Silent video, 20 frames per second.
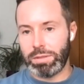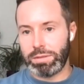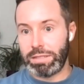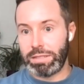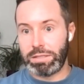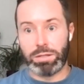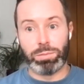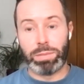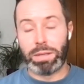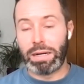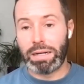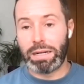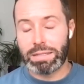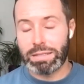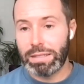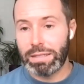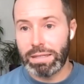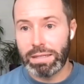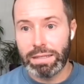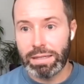
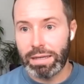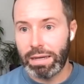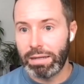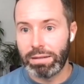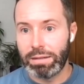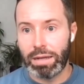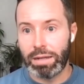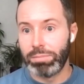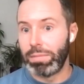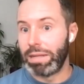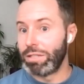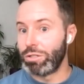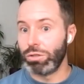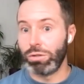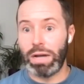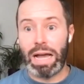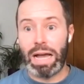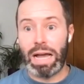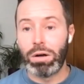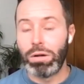disability and
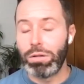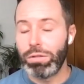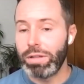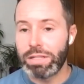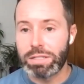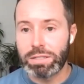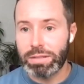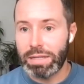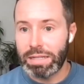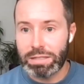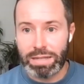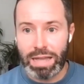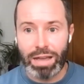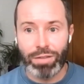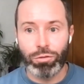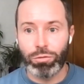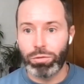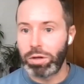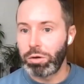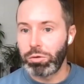mental health. It's
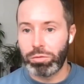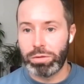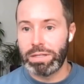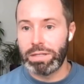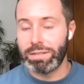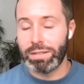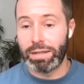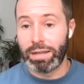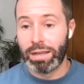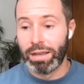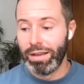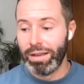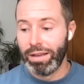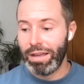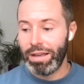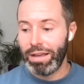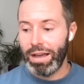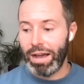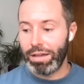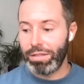ever increasing.
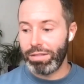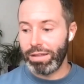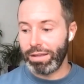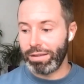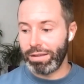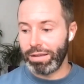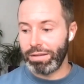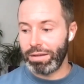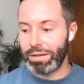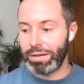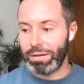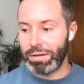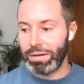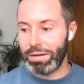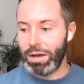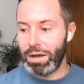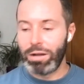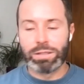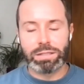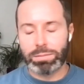I think
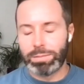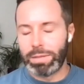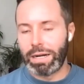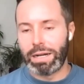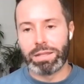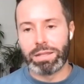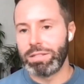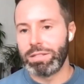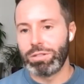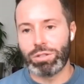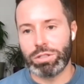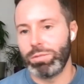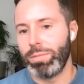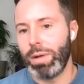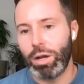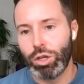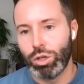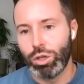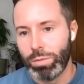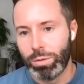ultimately this is just
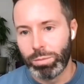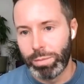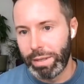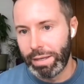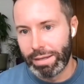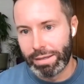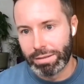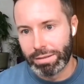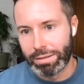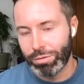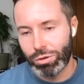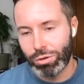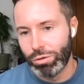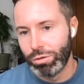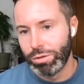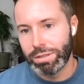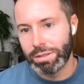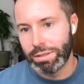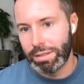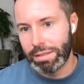about human beings, of
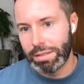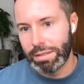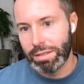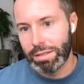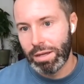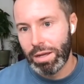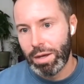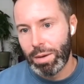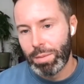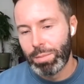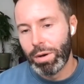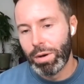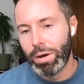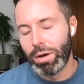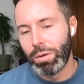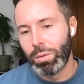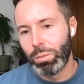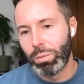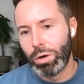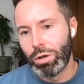course it is,
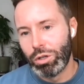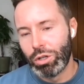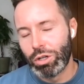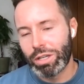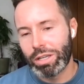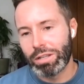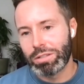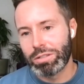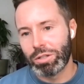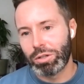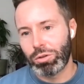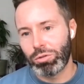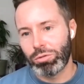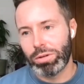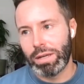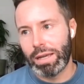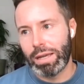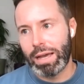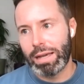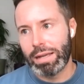but we're looking to
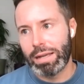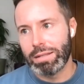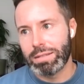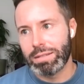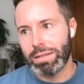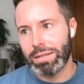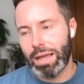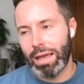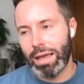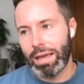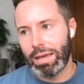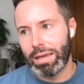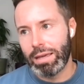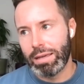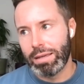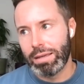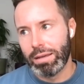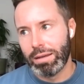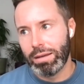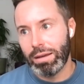create
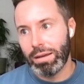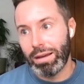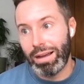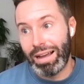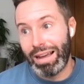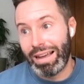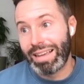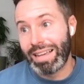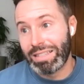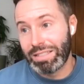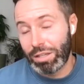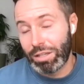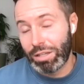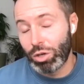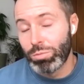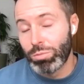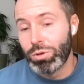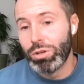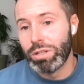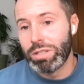a
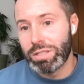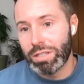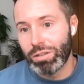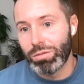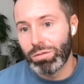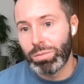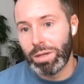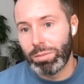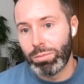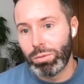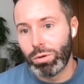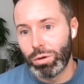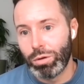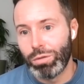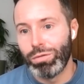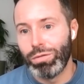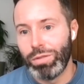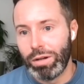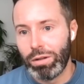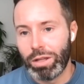community of people who
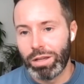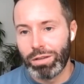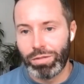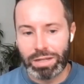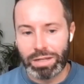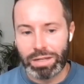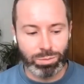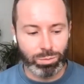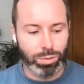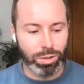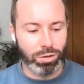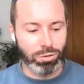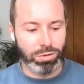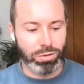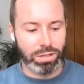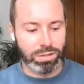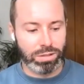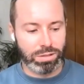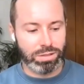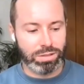feel they've
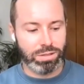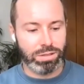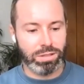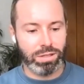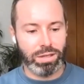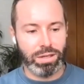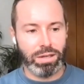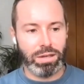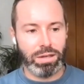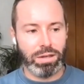experienced